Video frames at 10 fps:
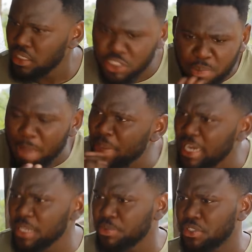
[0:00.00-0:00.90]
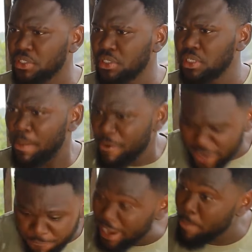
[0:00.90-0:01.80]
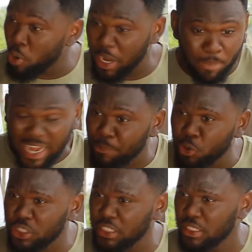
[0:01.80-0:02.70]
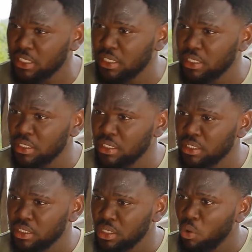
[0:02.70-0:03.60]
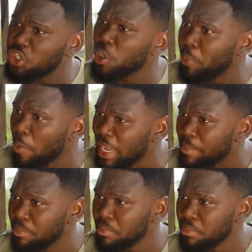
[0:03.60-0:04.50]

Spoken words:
See my pink lips. I'm a very fine boy, black beauty. What is your problem?